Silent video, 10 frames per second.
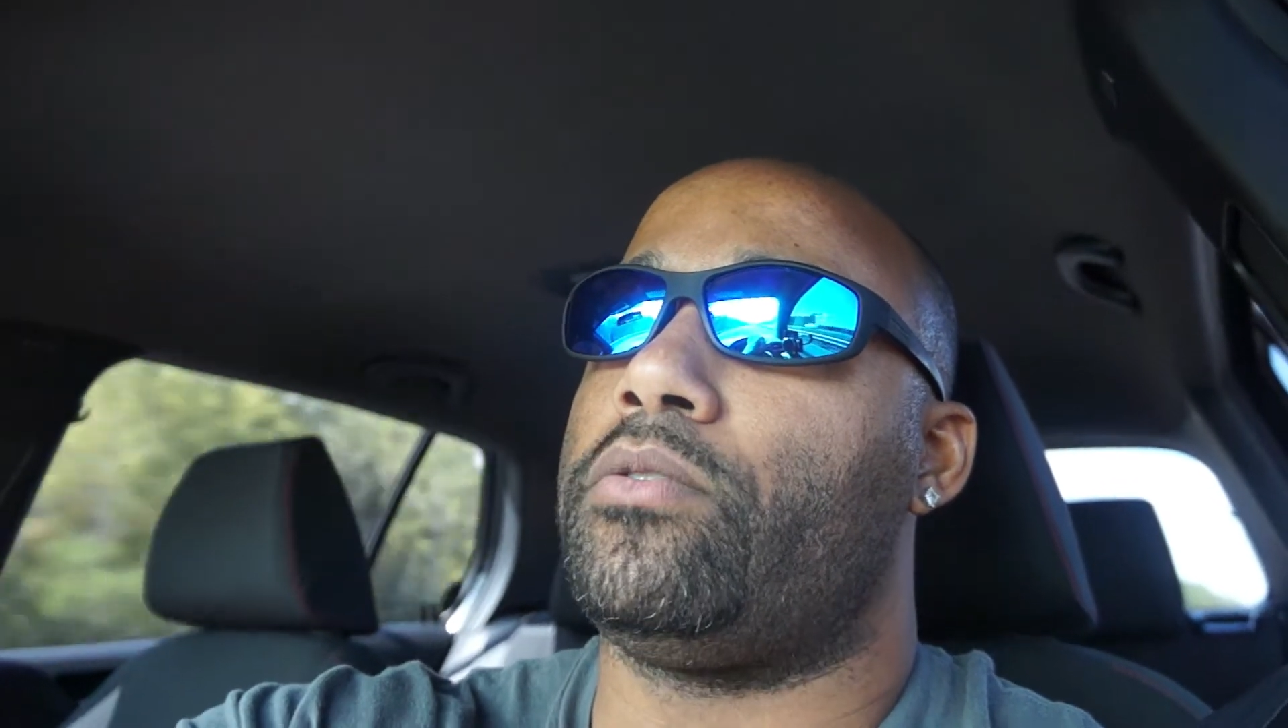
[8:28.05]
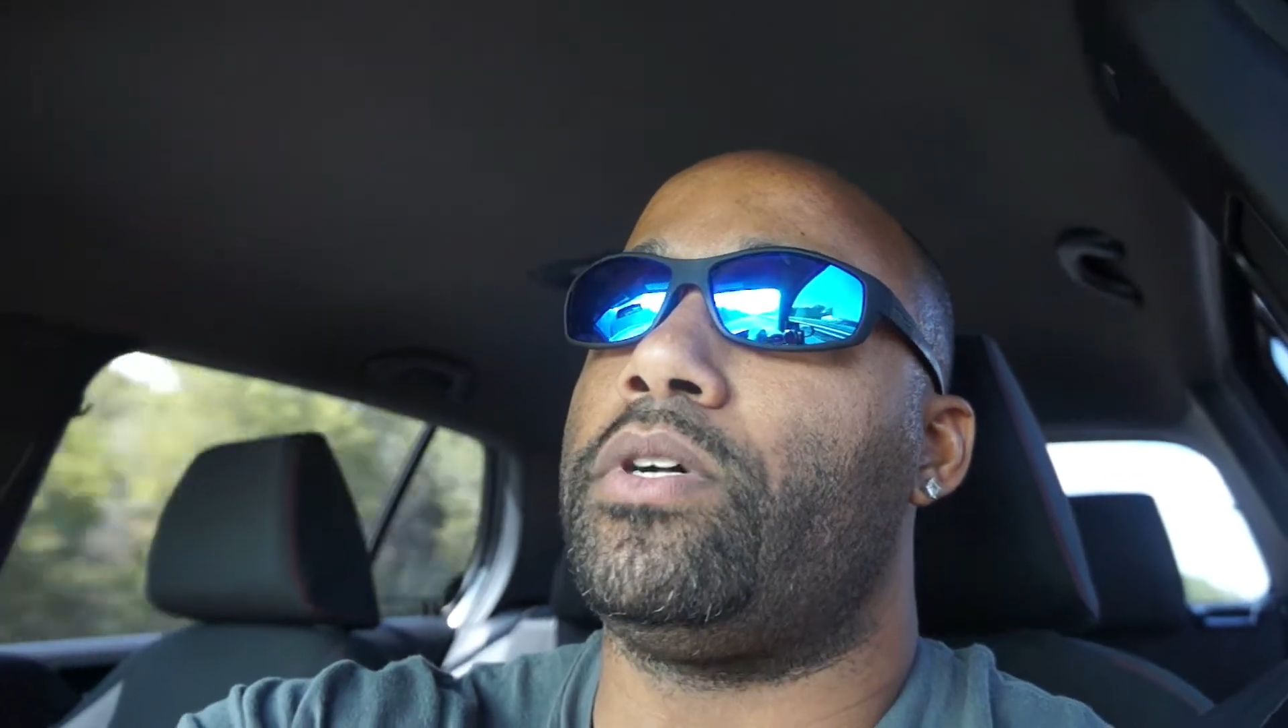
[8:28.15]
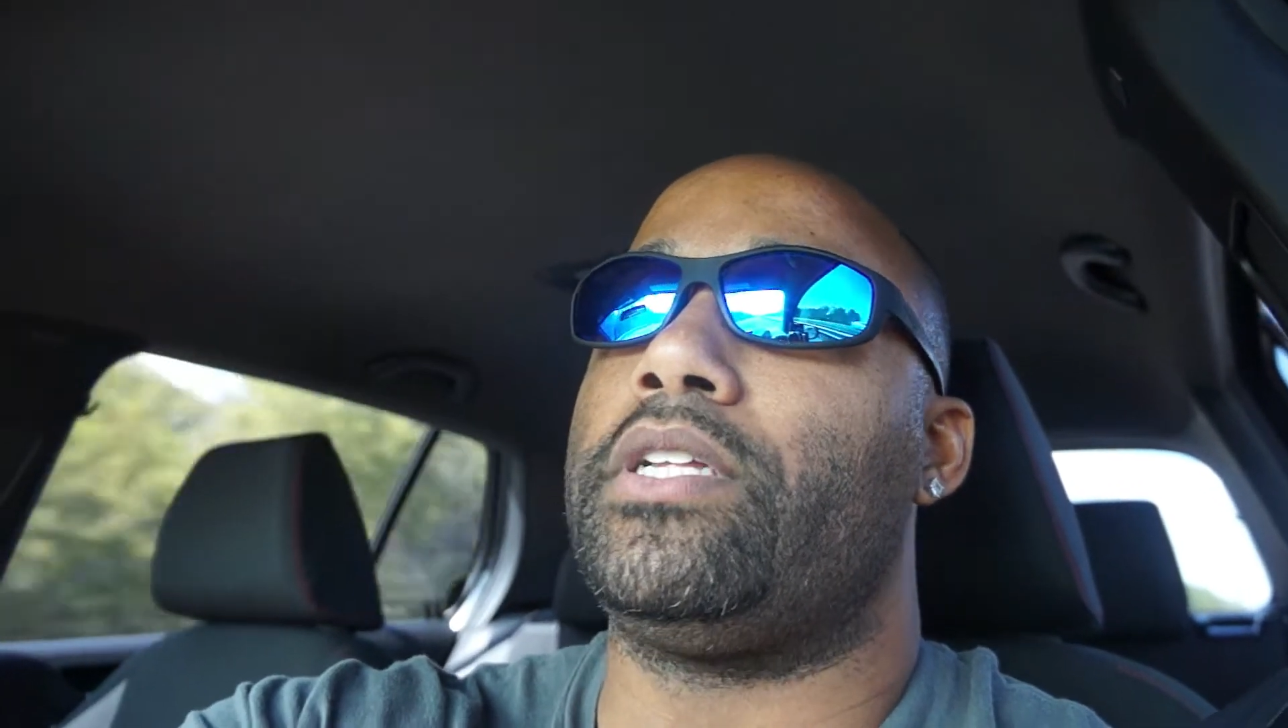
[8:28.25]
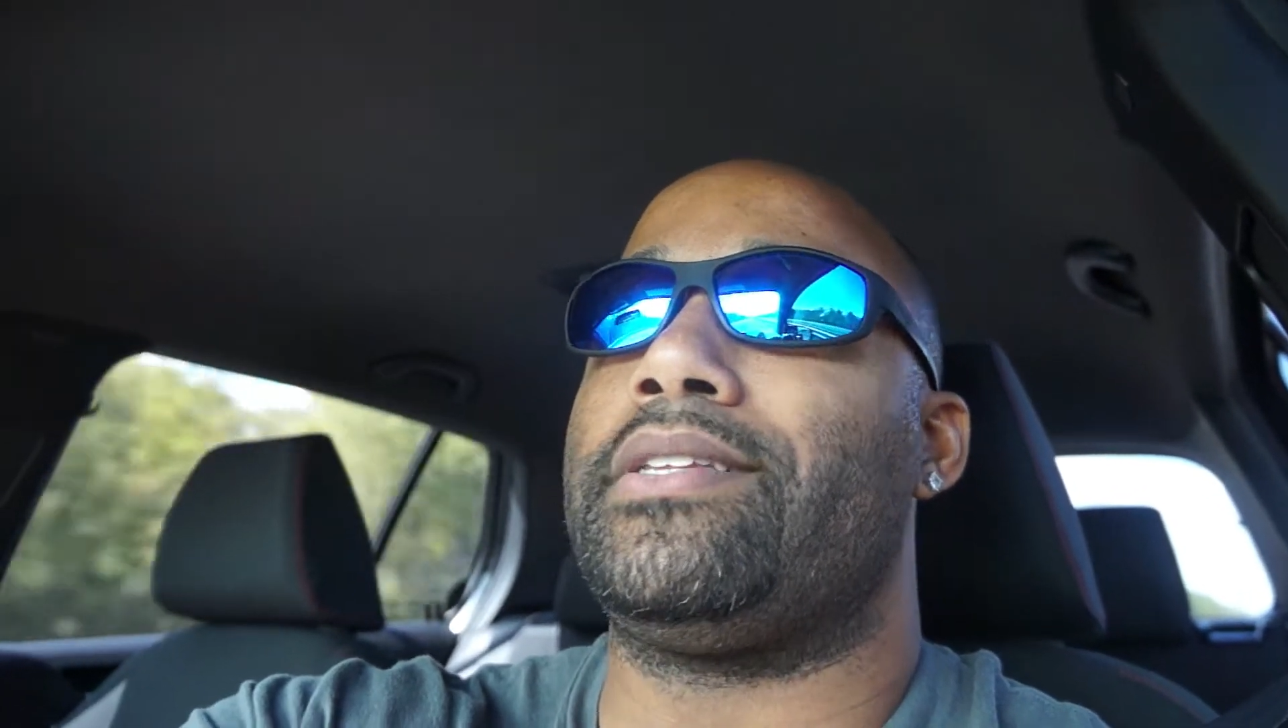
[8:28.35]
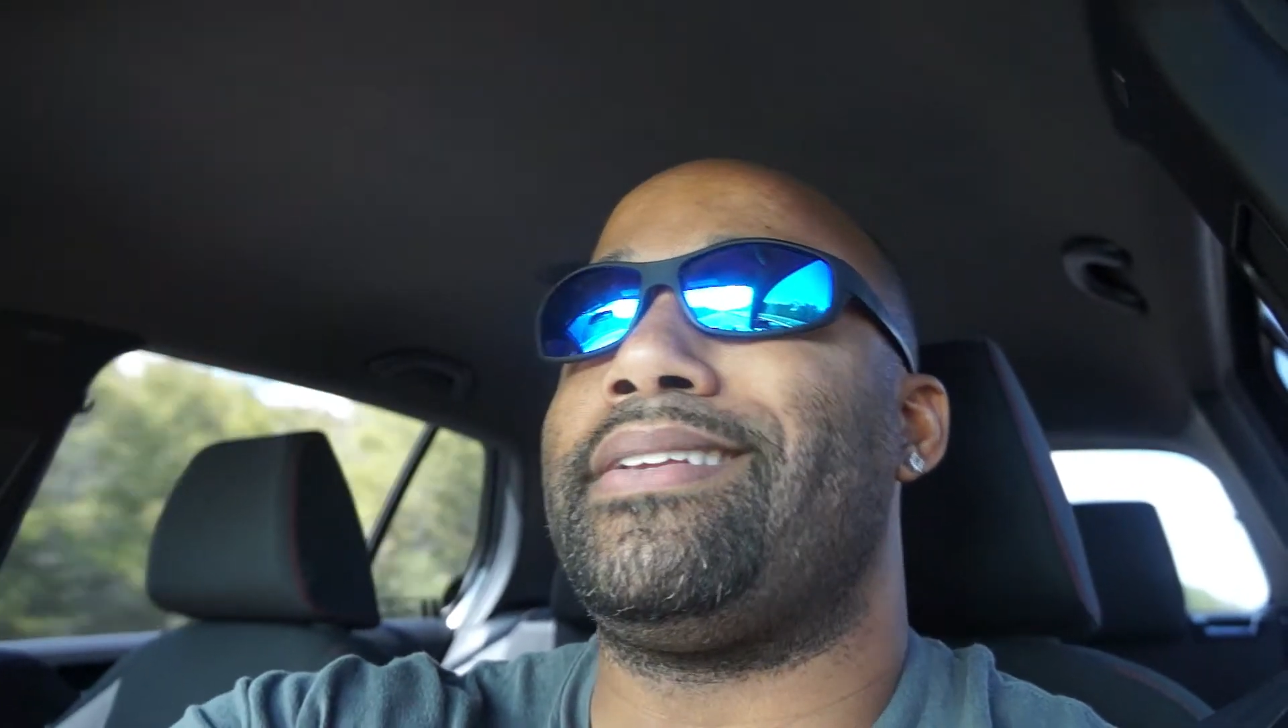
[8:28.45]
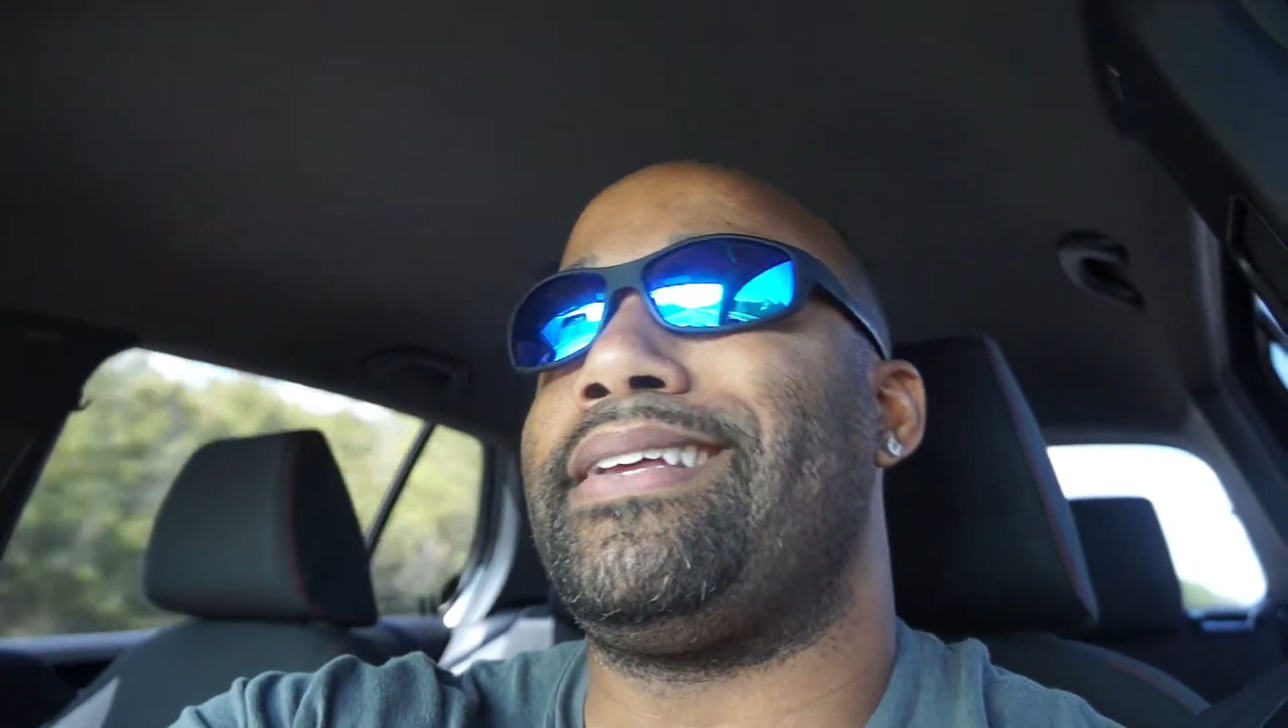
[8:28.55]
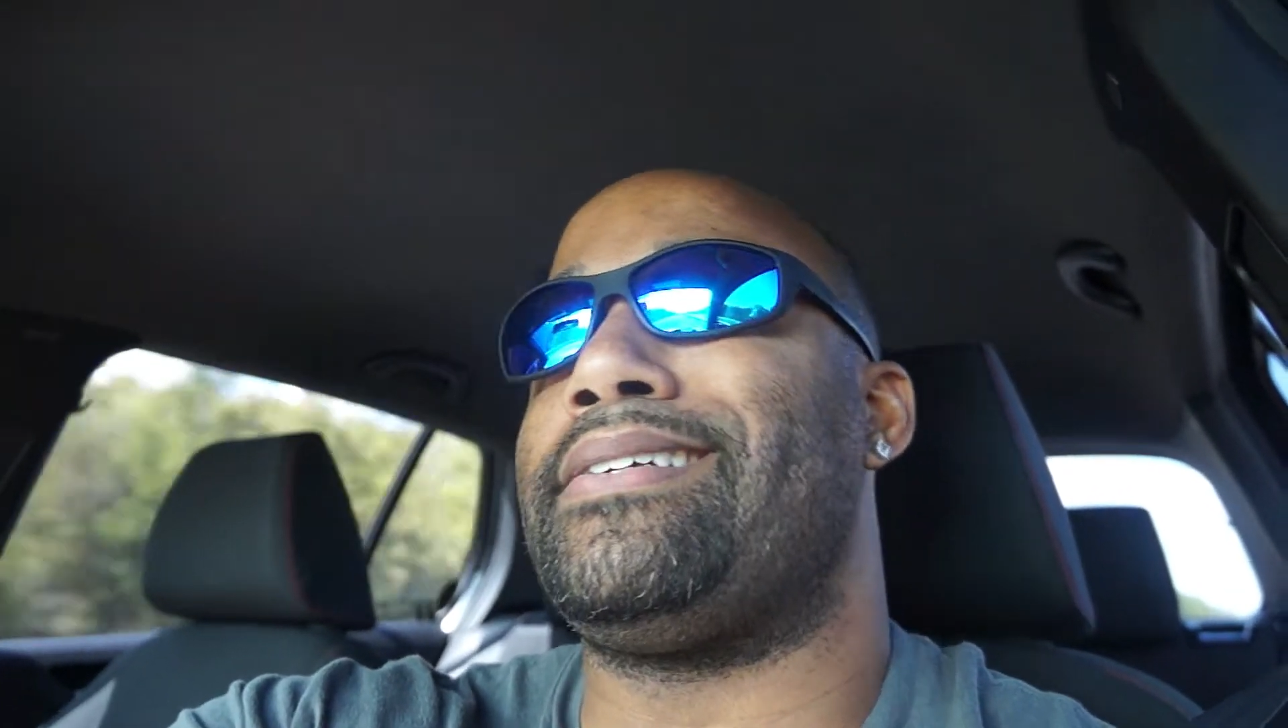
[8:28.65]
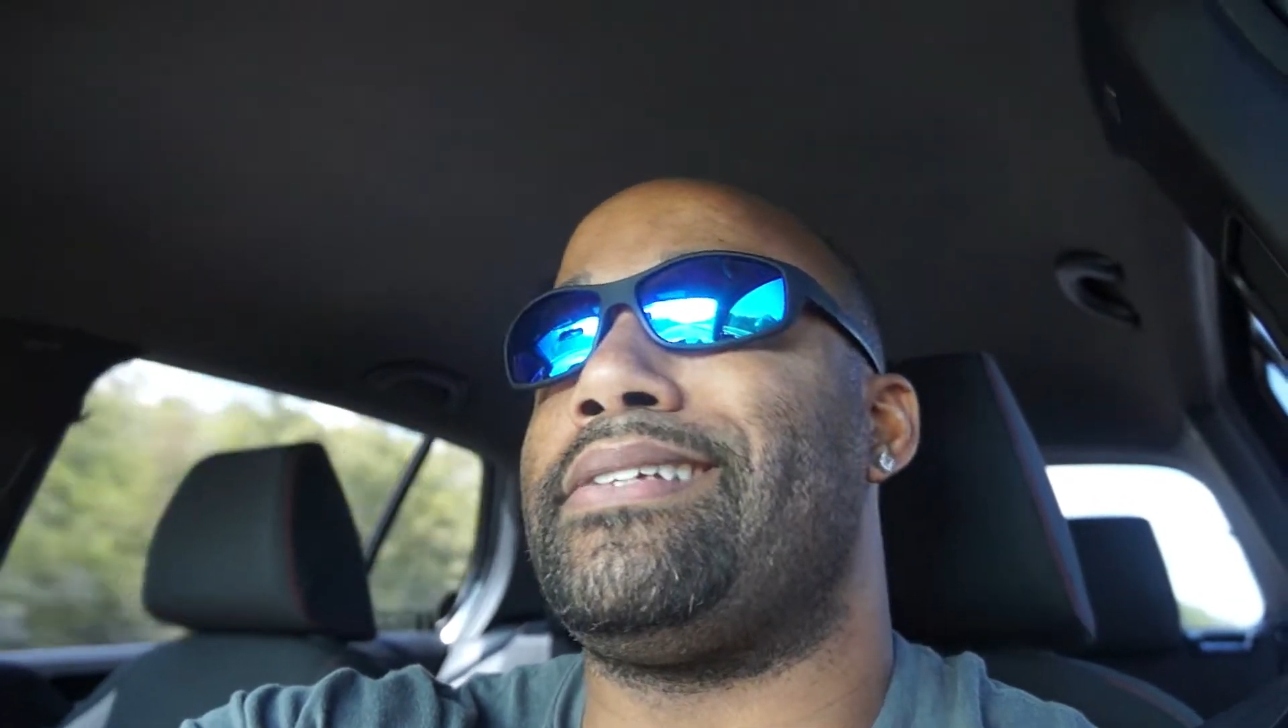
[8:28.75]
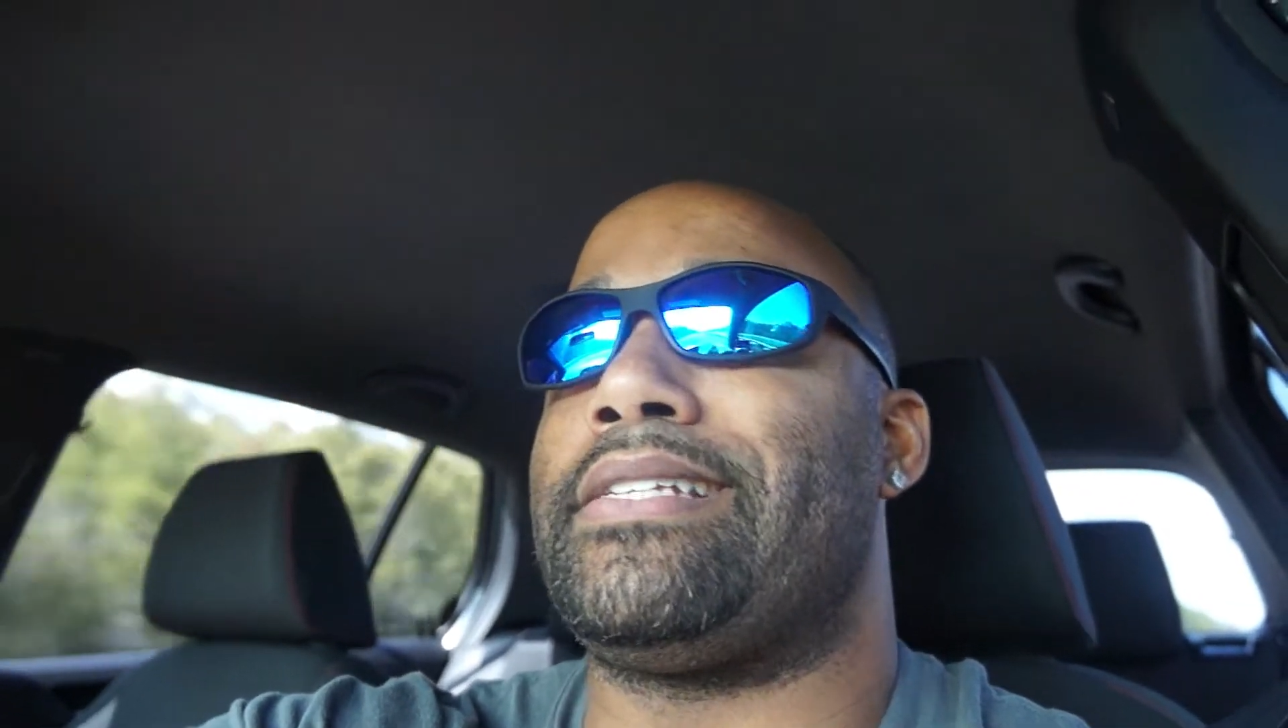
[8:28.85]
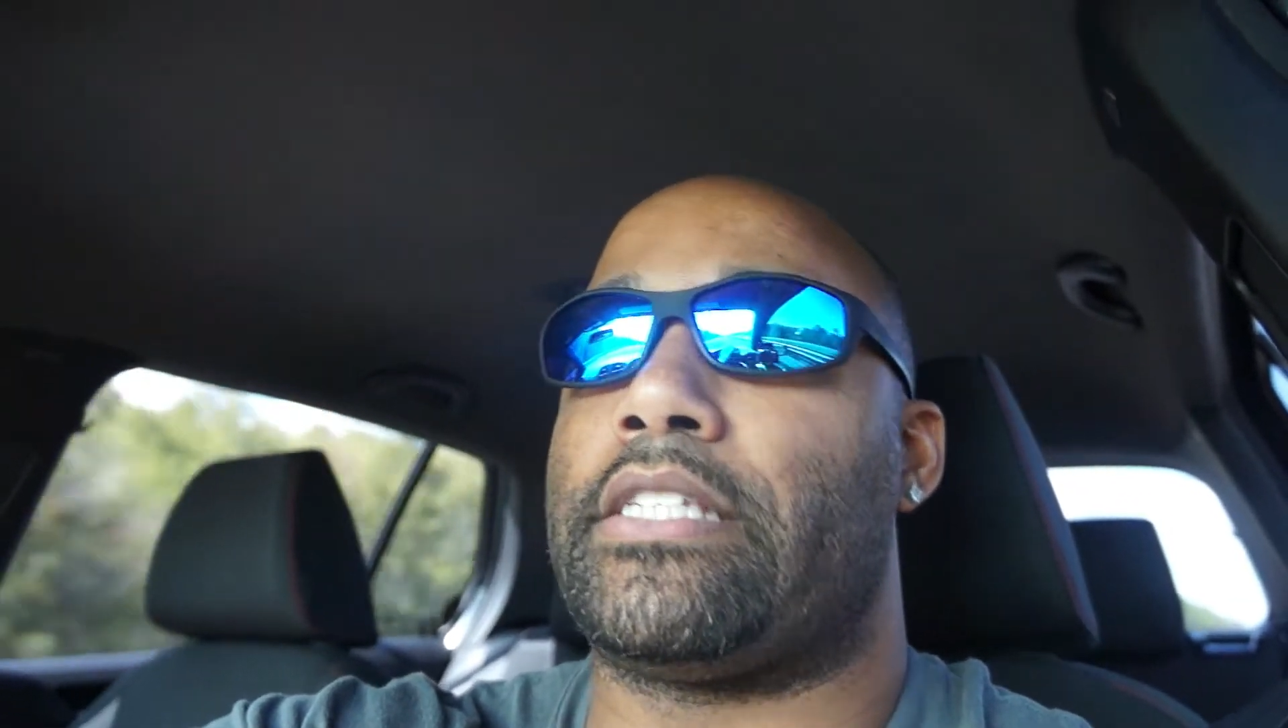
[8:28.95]
Well,
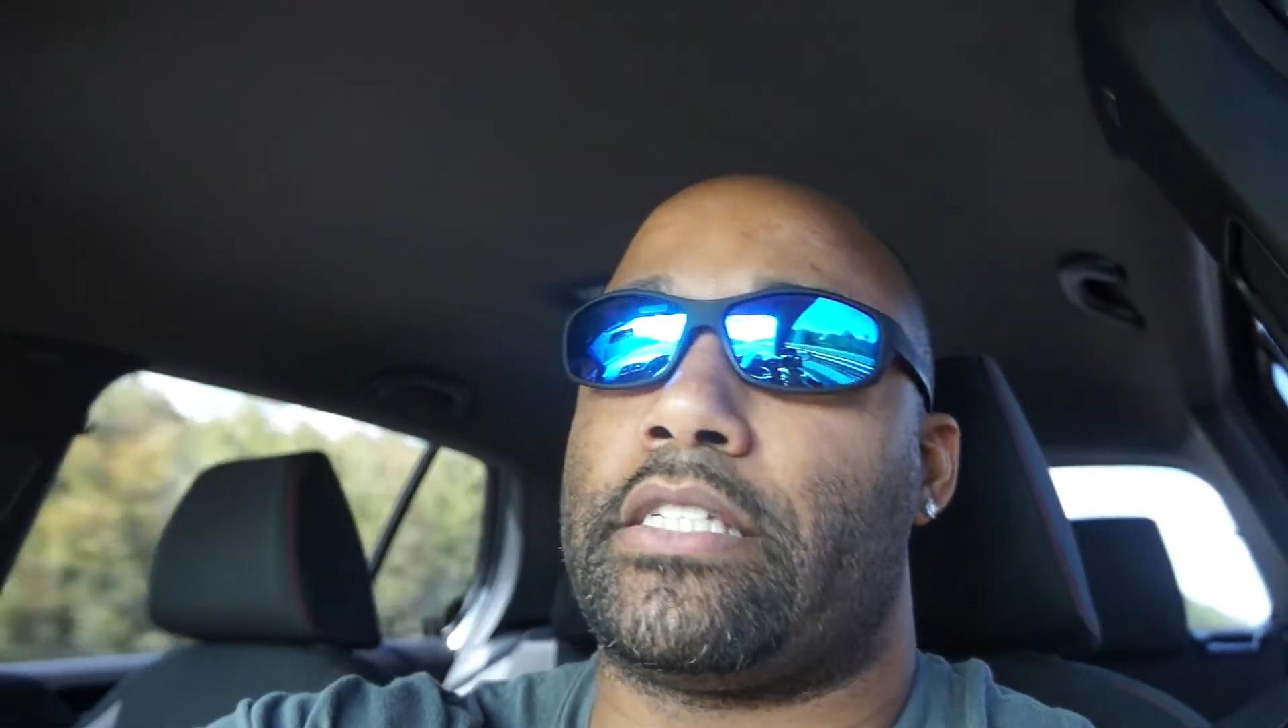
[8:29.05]
it's